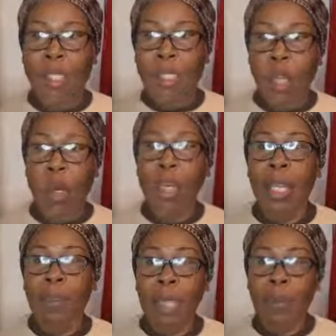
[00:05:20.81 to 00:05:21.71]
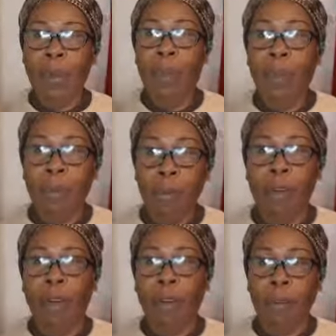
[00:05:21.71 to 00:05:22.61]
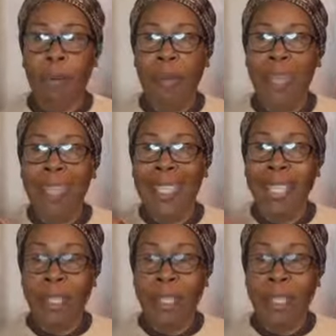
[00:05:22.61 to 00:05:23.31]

slowly been removed from this